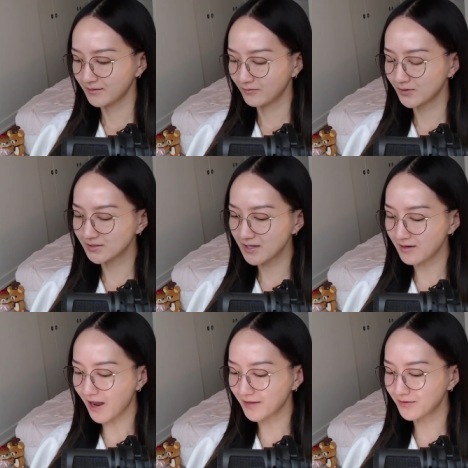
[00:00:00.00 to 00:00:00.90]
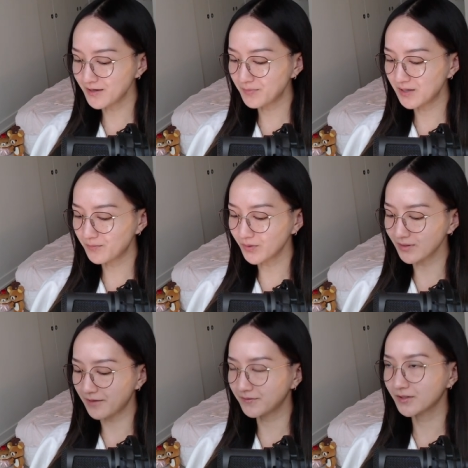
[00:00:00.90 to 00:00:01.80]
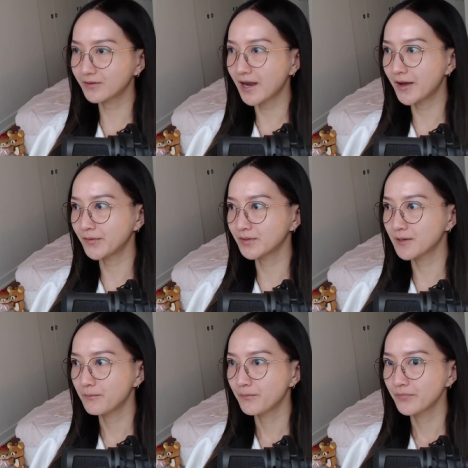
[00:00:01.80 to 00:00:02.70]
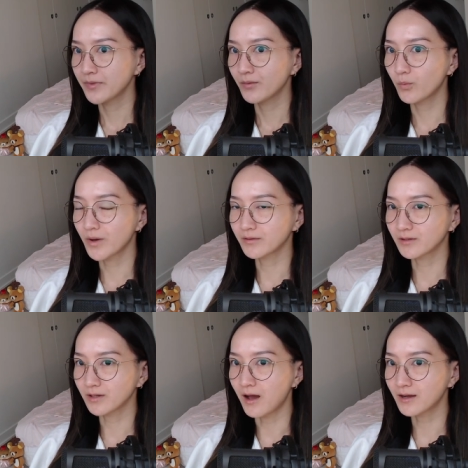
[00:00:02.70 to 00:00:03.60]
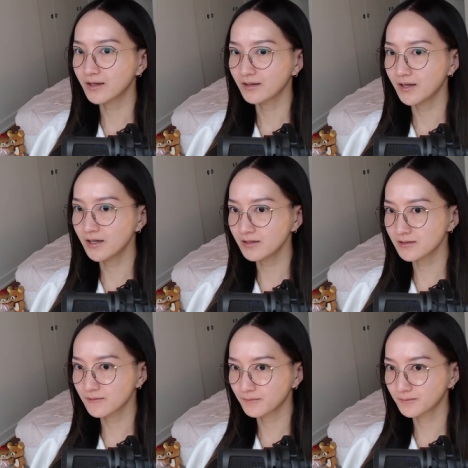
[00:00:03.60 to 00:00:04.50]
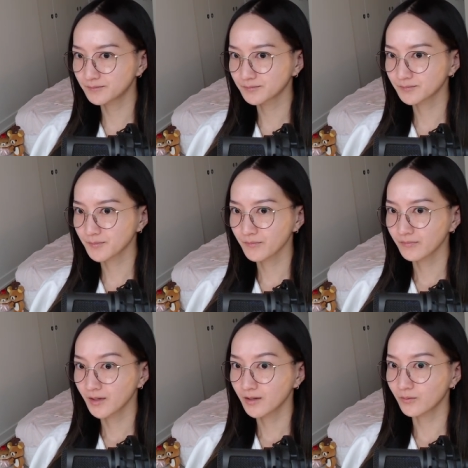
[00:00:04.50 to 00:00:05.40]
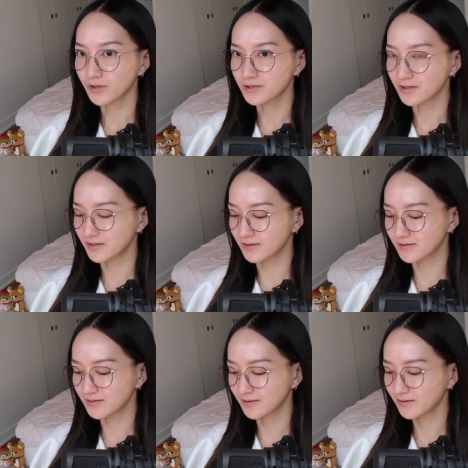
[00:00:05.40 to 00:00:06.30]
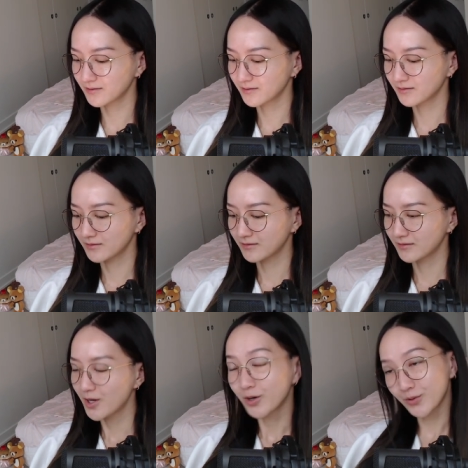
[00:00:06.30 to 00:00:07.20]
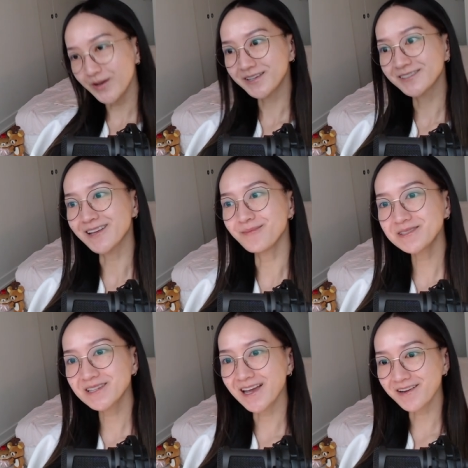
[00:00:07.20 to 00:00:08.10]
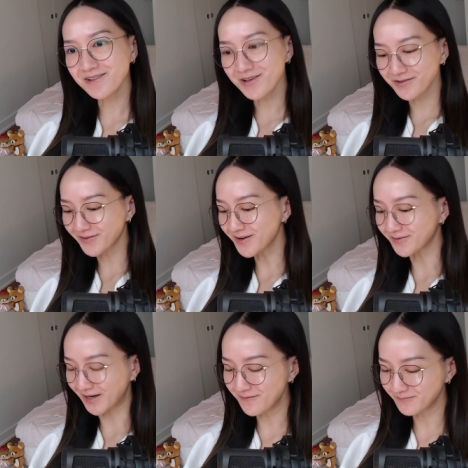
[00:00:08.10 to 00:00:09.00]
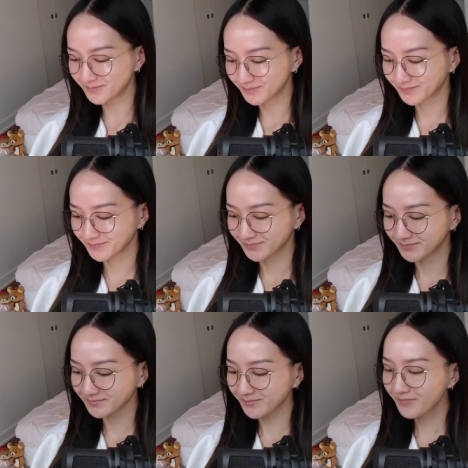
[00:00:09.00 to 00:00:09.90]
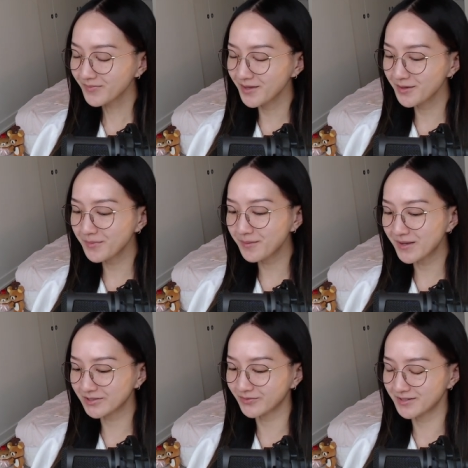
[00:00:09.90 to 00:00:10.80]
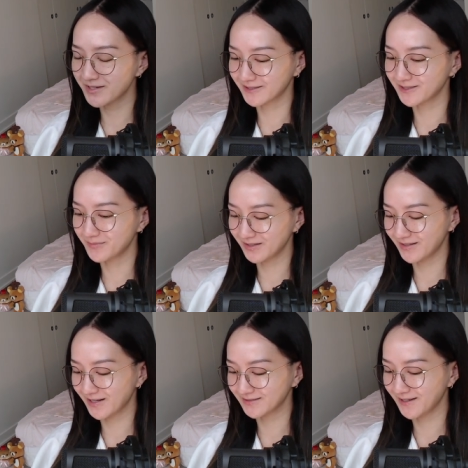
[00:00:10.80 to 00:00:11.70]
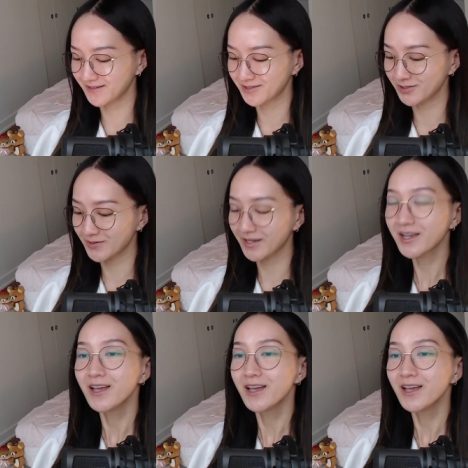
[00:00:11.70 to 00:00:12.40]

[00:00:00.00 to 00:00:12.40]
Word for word: was it. I think people left around 1 o'clock-ish, which is great because that means they had a lot of fun, right? And then my best friend texted me the next day and she was like,